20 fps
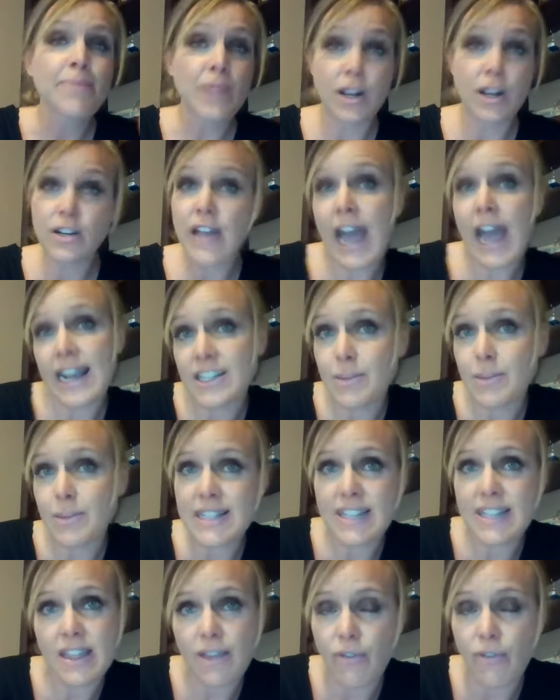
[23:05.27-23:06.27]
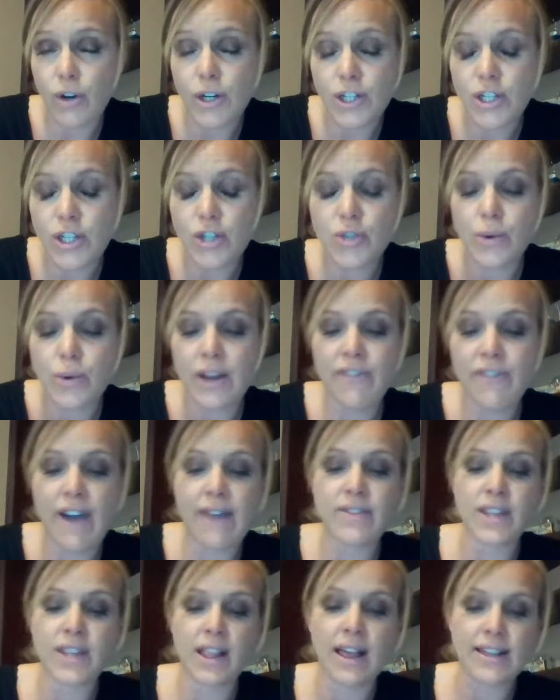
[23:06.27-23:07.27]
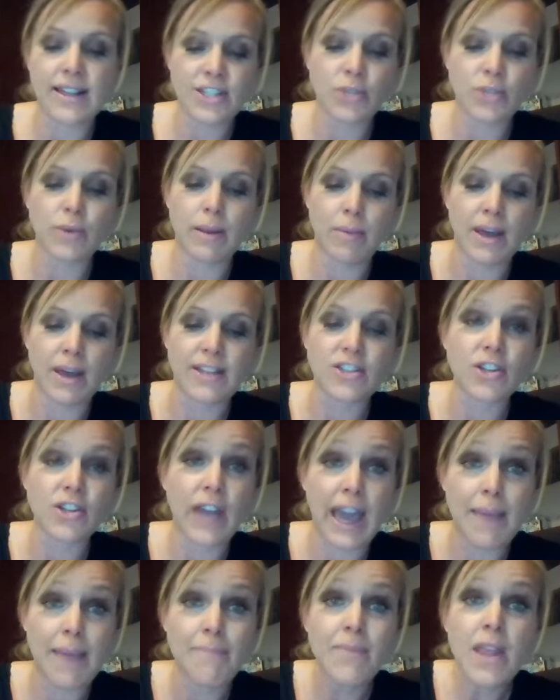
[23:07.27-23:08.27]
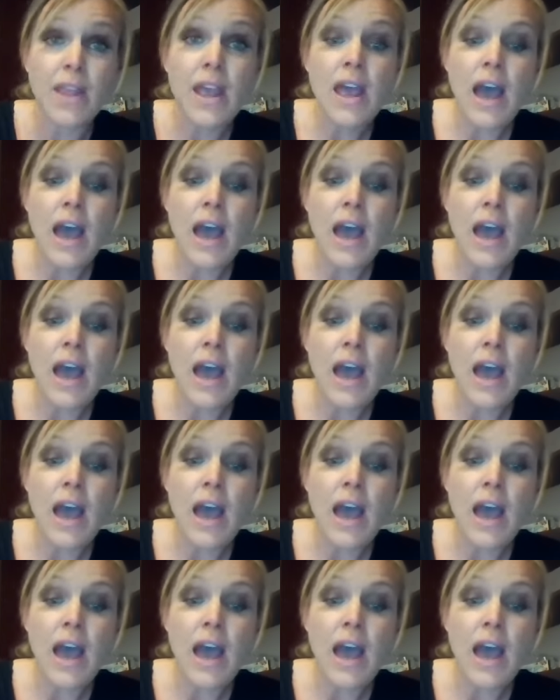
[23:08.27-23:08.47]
Their active means that they've ordered 225 in the last 3 months, okay?